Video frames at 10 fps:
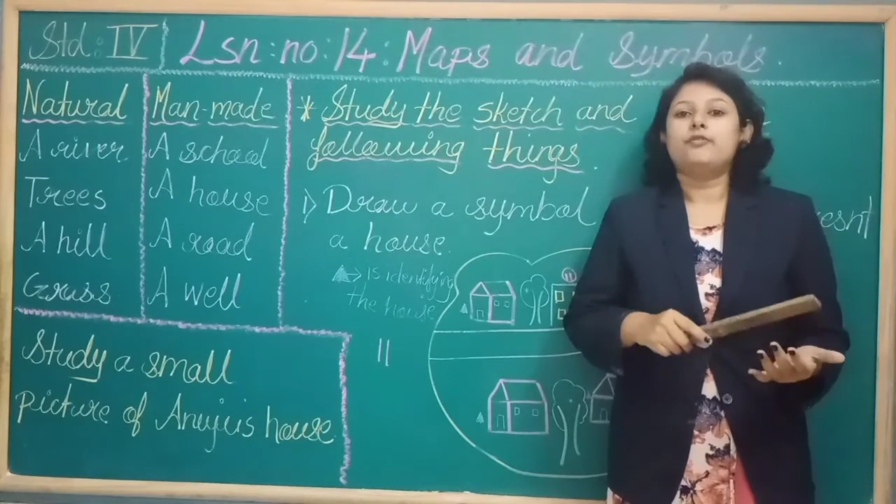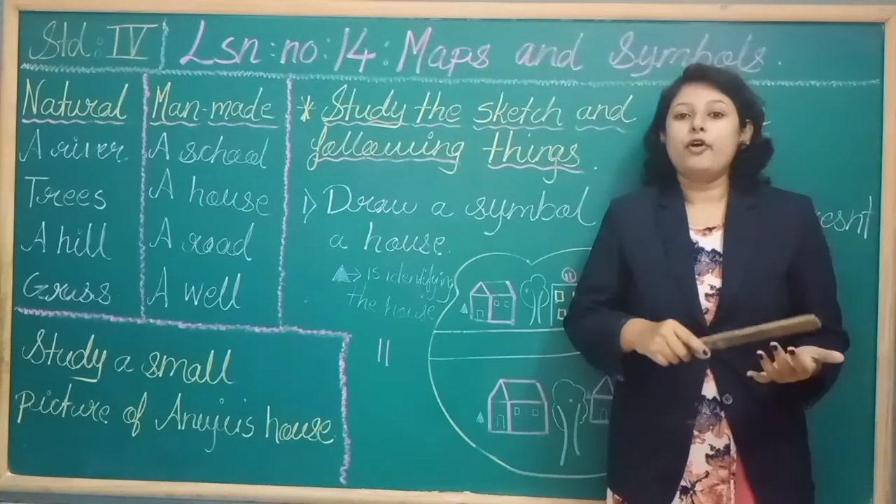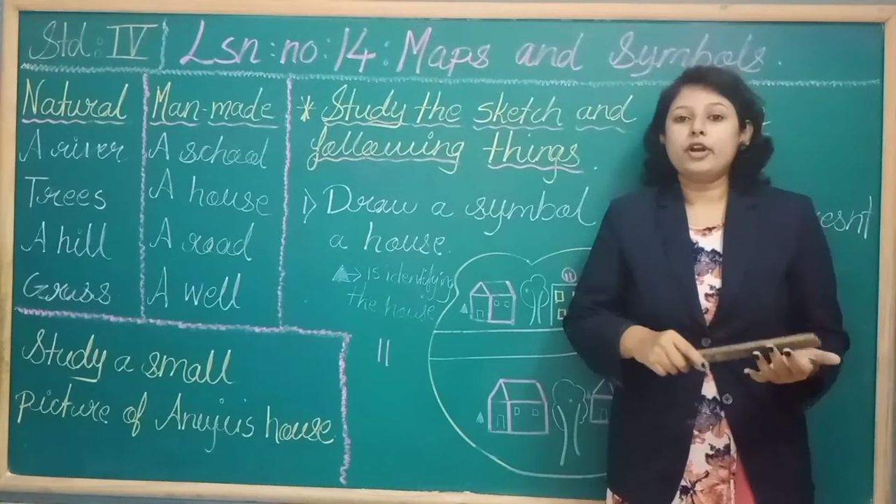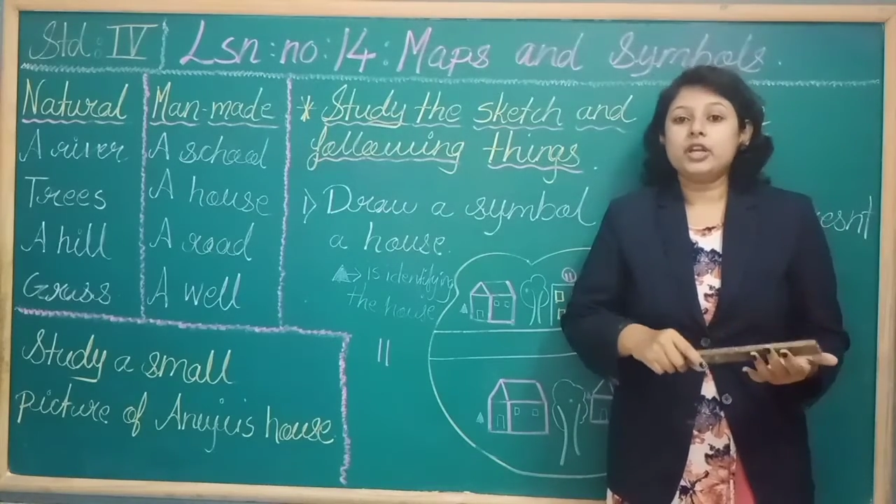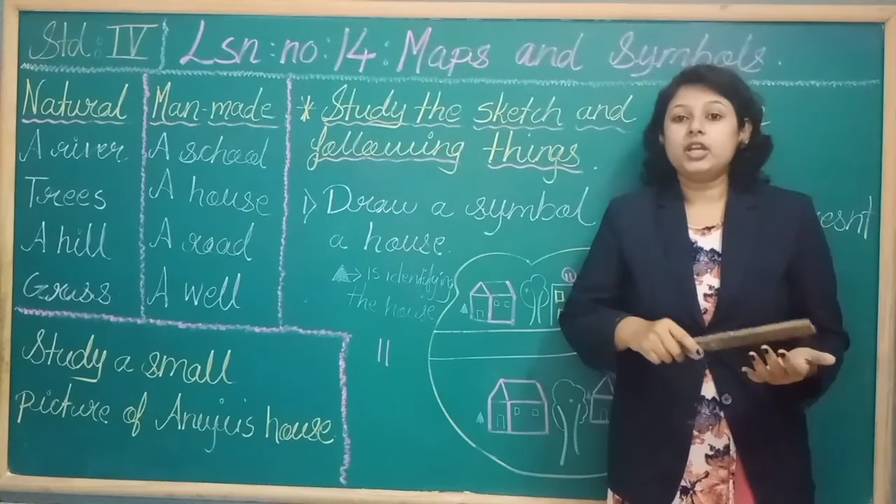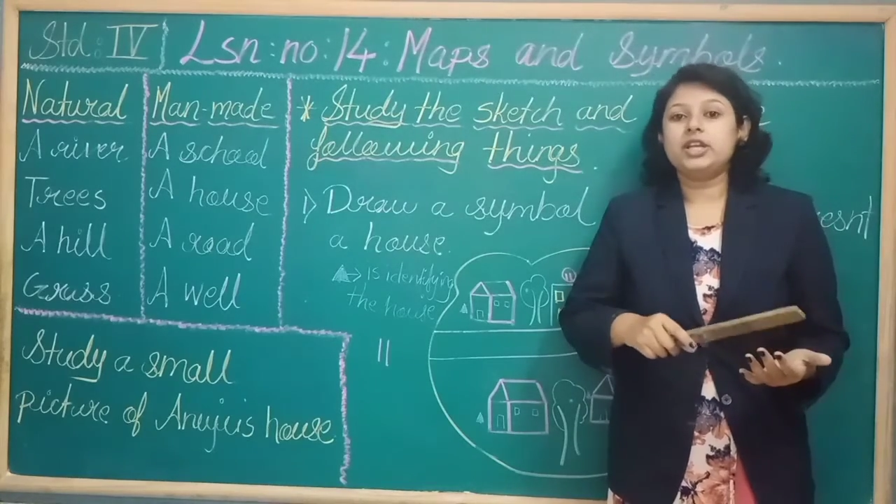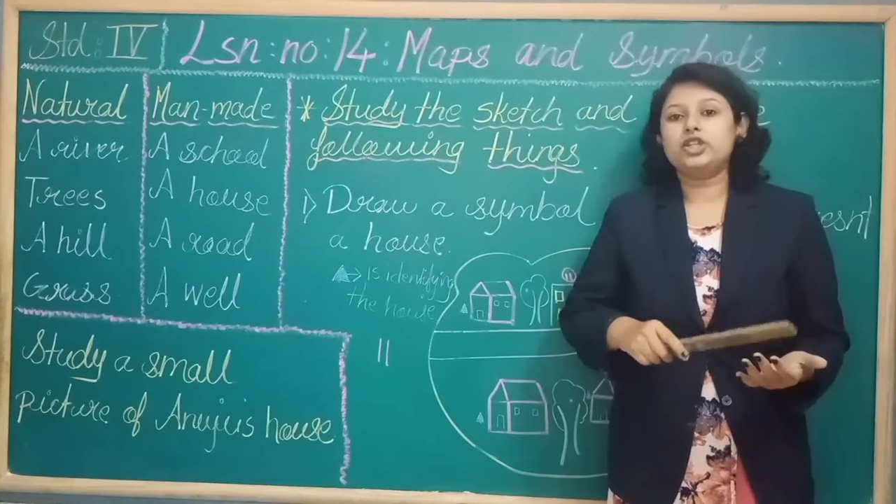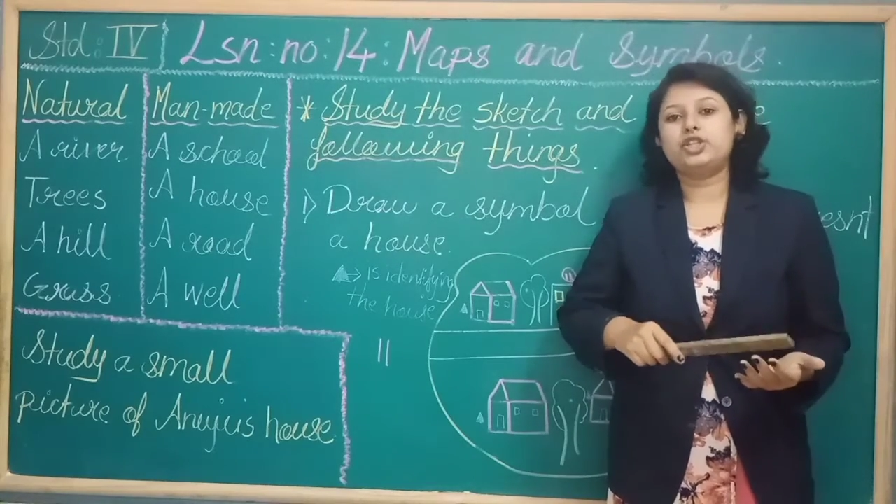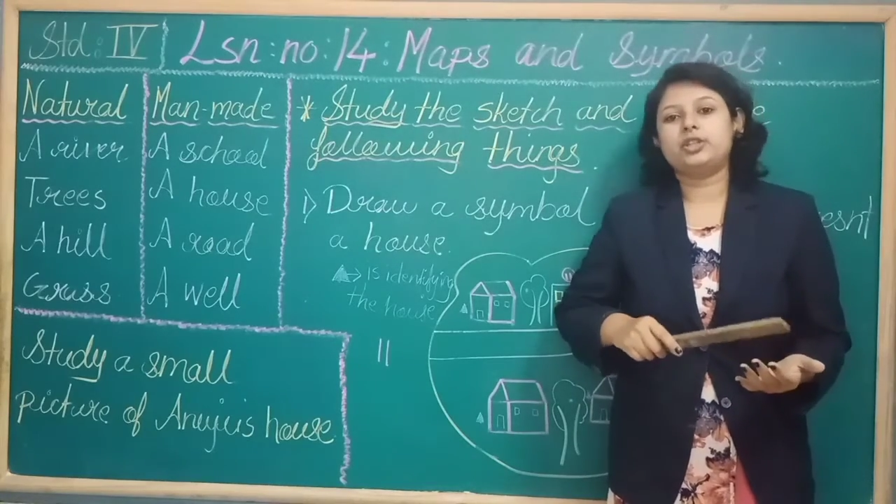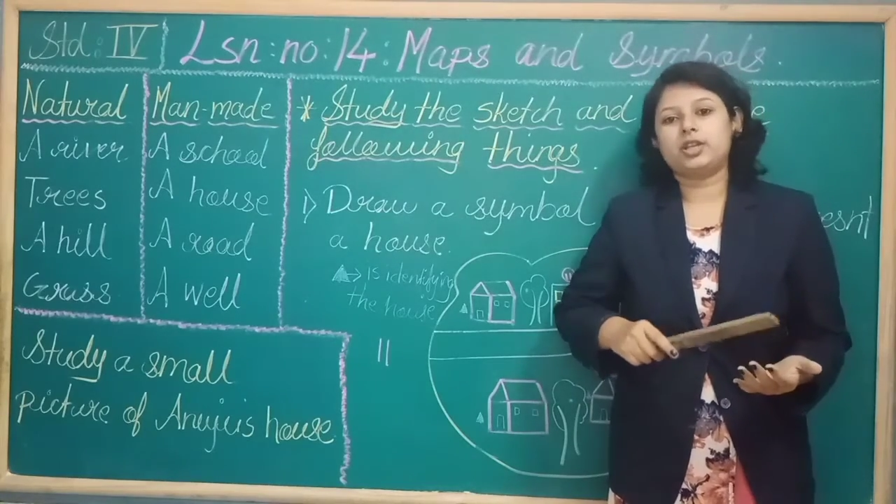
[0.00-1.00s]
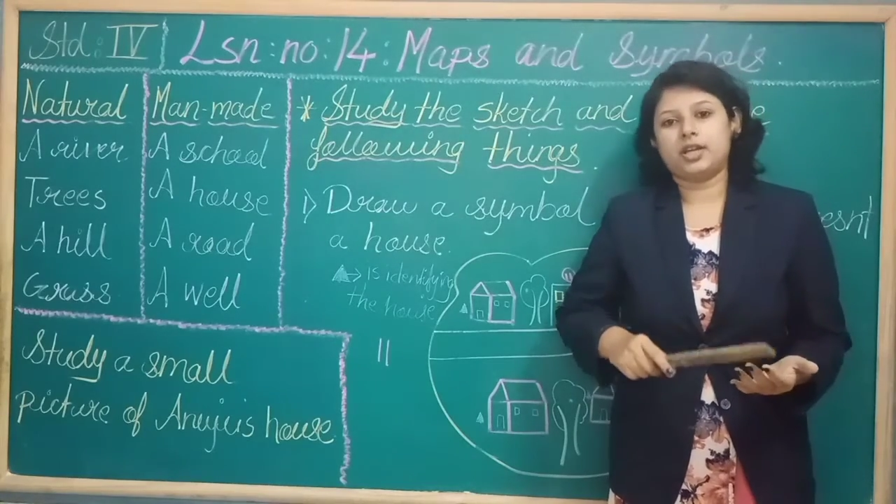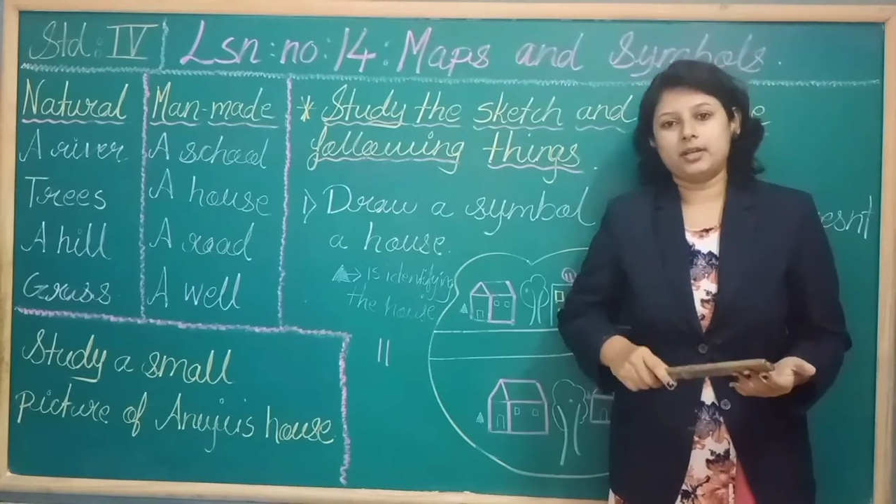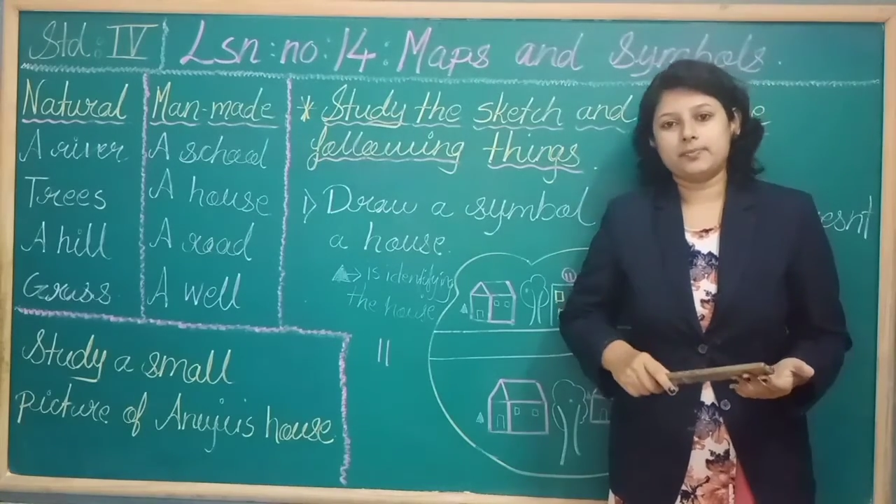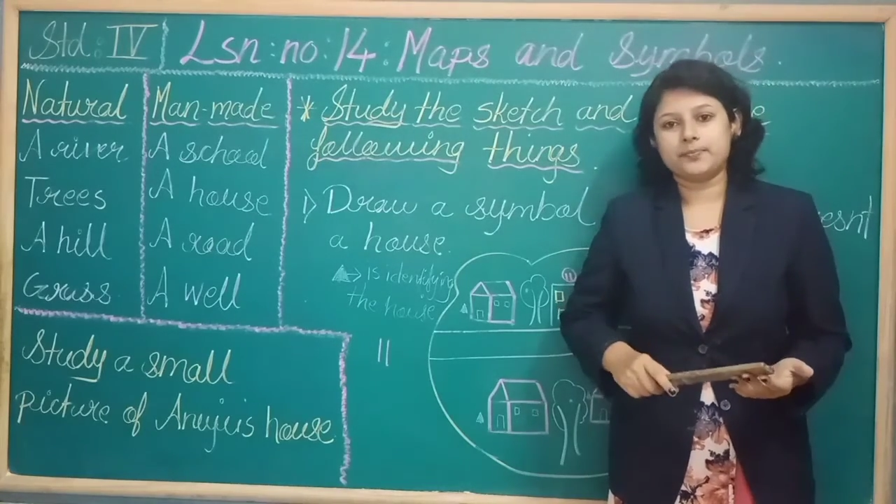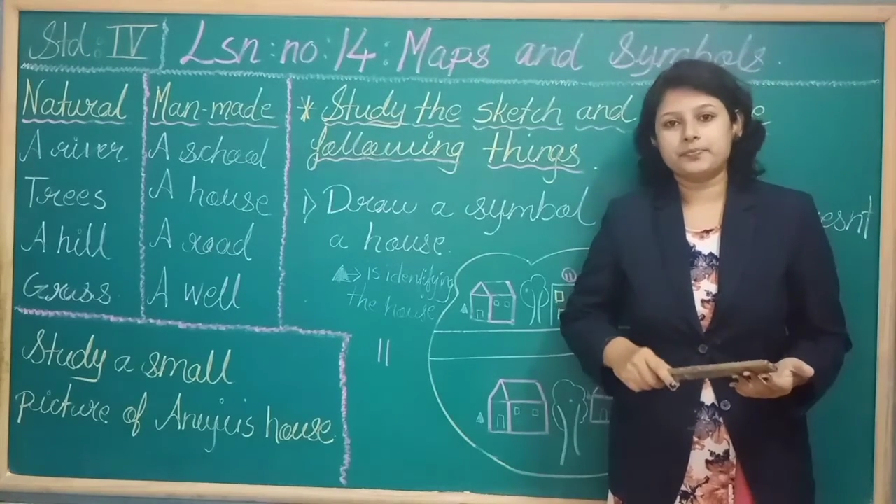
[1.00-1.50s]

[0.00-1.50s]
for each thing,